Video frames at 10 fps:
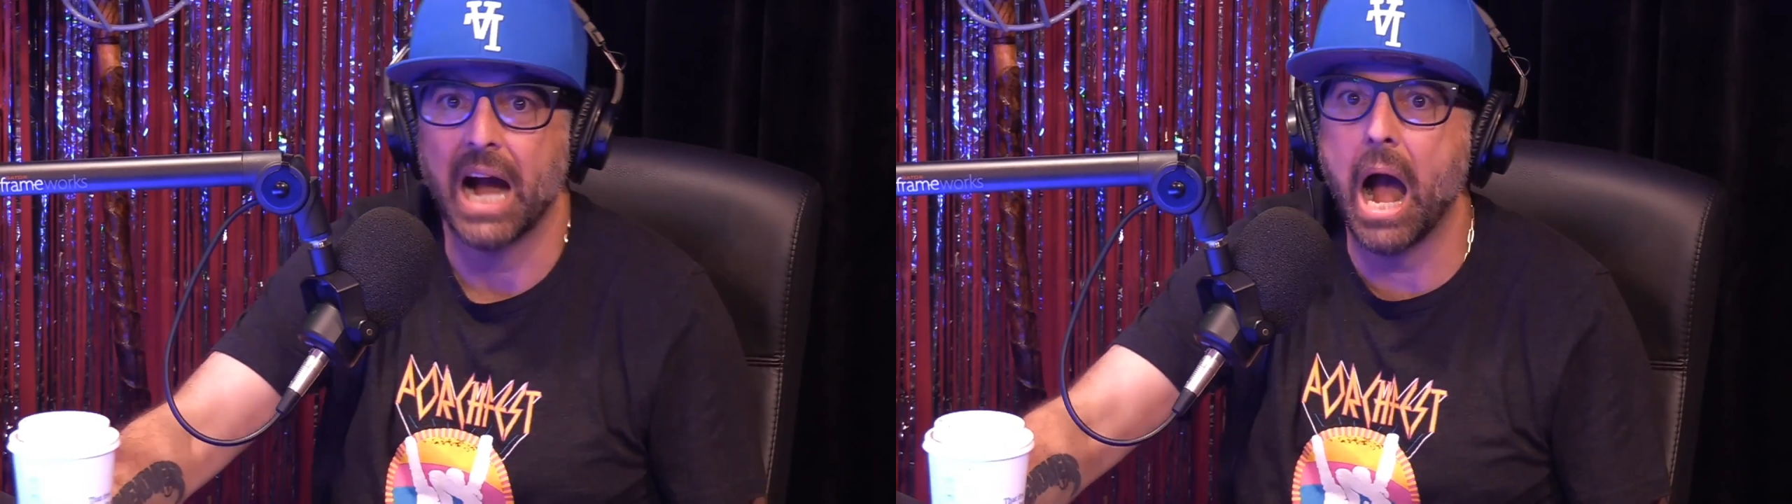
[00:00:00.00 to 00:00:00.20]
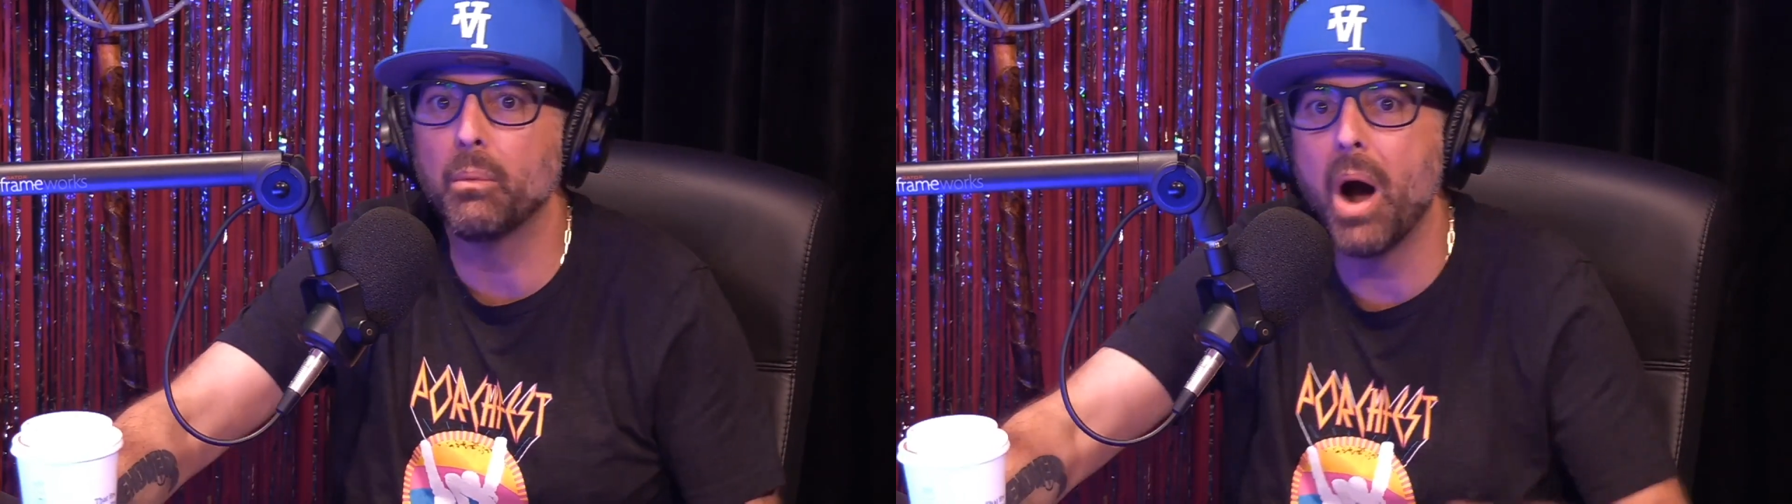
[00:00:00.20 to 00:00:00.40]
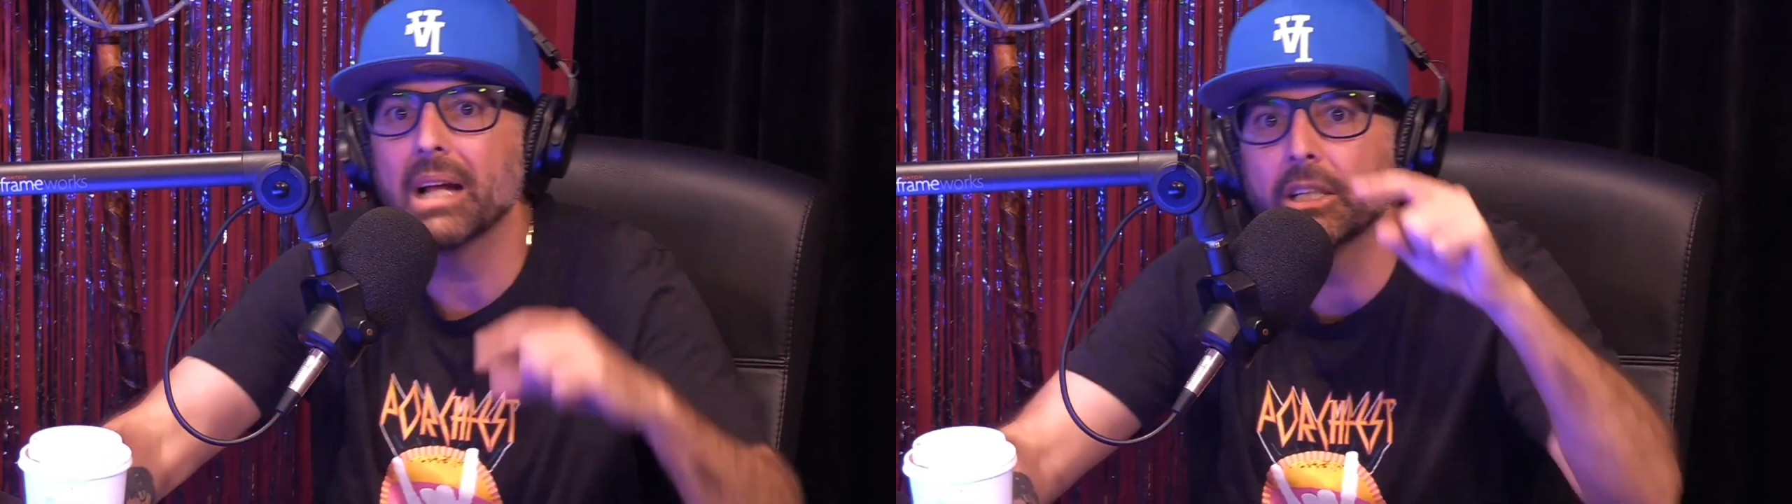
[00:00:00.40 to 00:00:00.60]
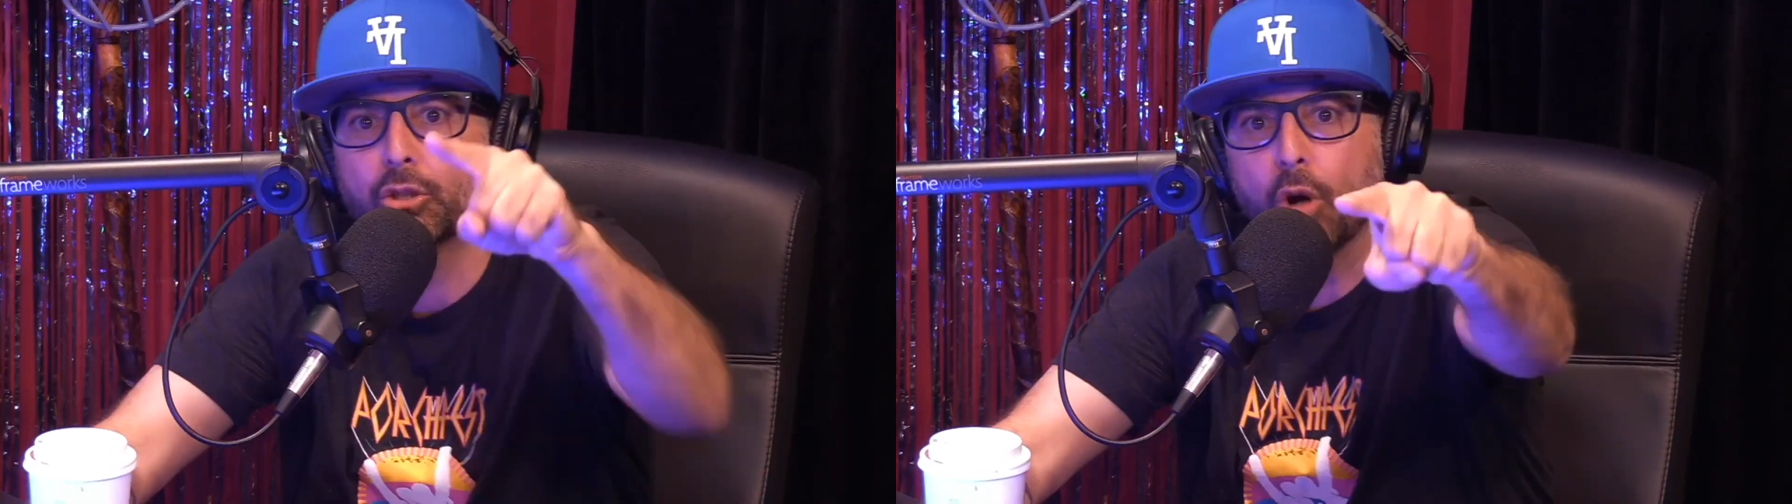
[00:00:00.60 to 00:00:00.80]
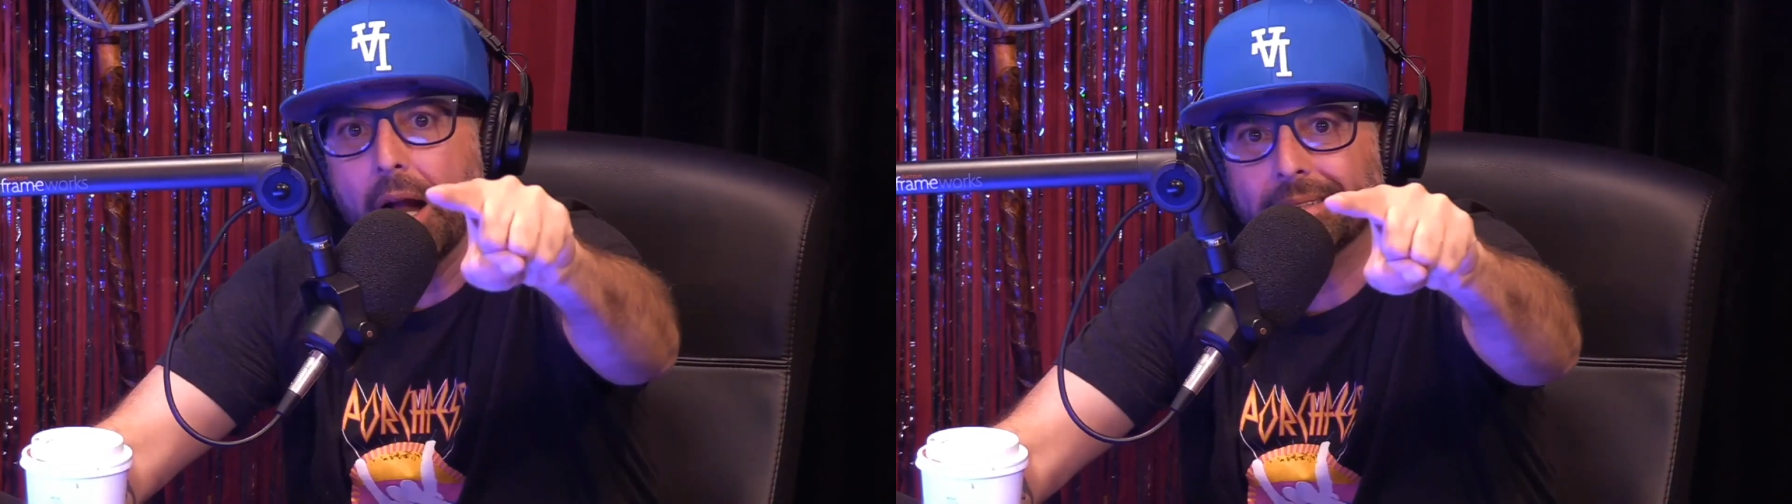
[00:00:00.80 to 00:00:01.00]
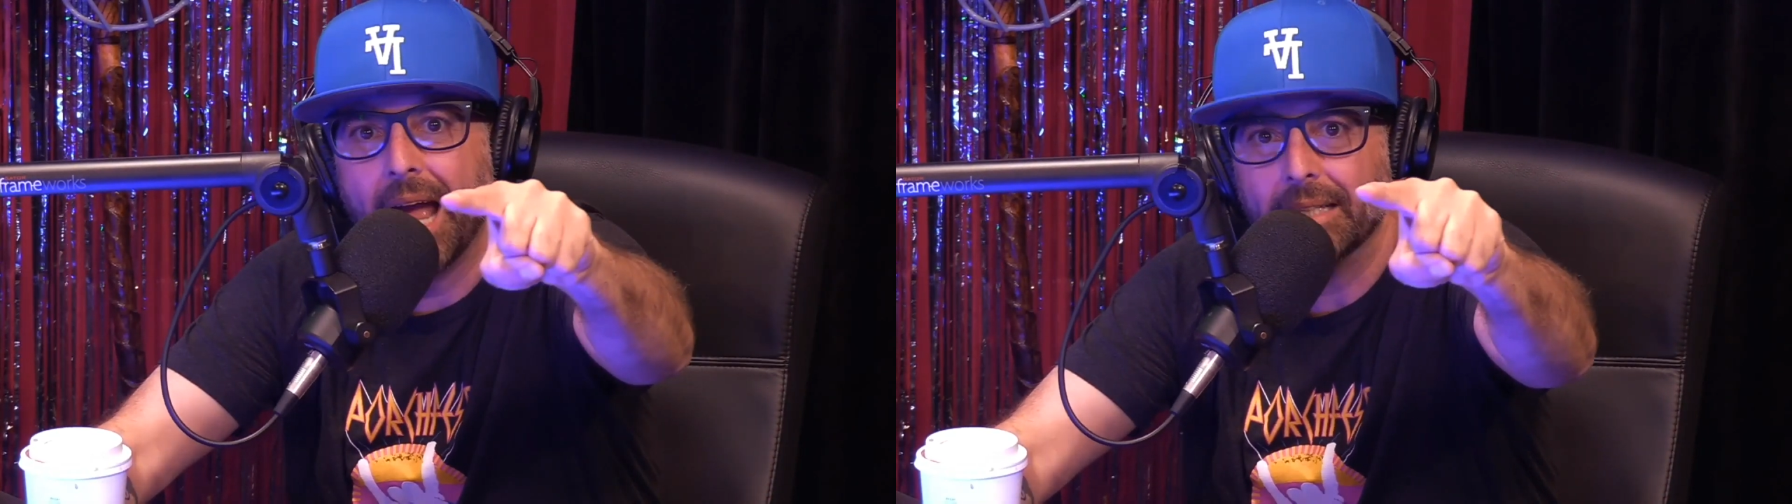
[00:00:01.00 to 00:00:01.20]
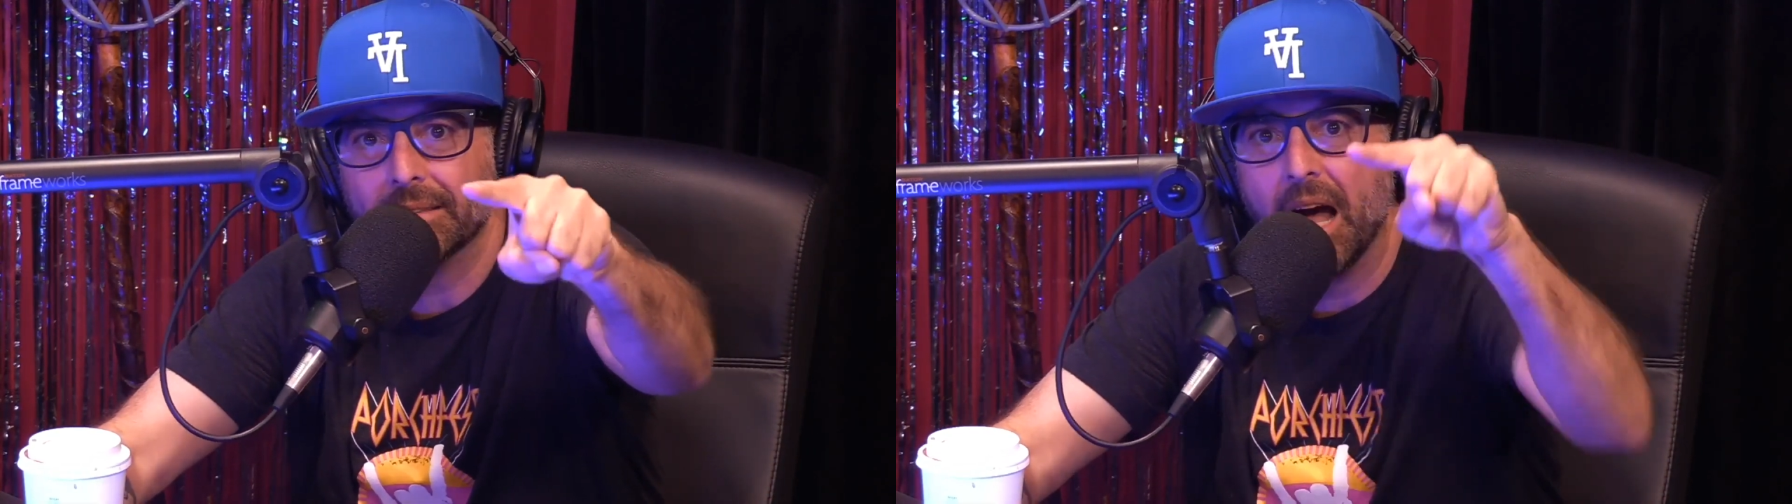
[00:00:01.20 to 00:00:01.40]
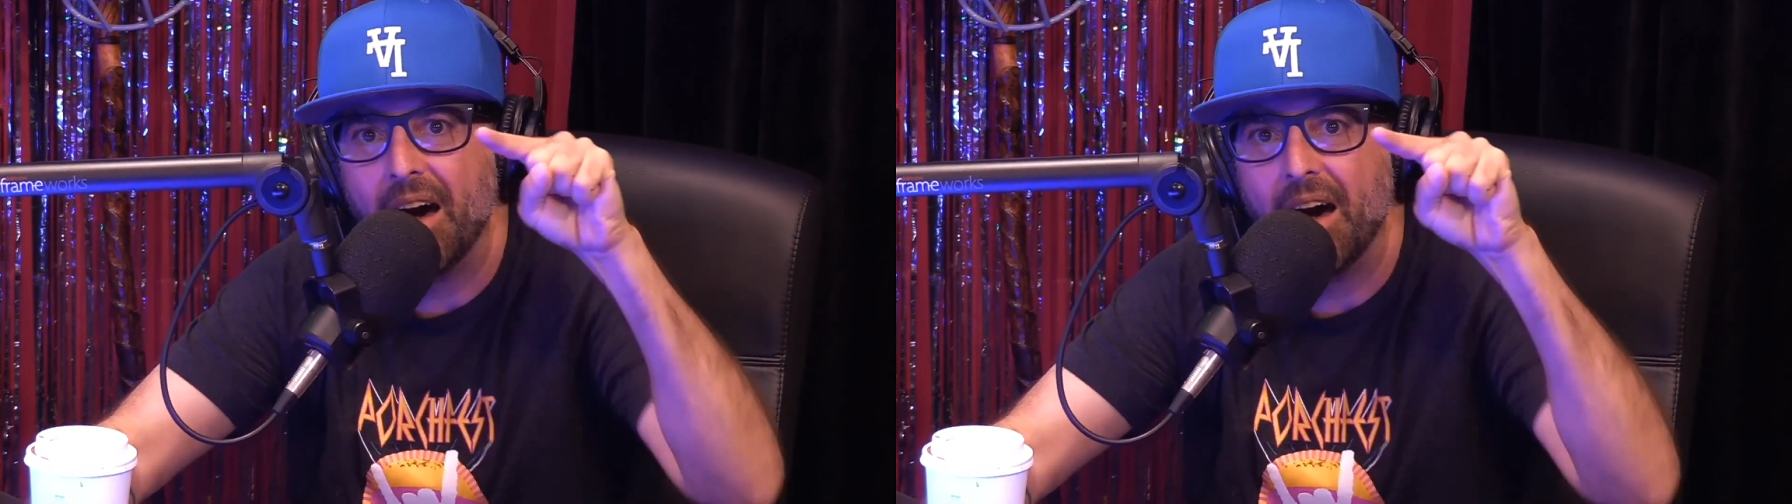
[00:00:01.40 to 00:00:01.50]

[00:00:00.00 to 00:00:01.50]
I want a drug test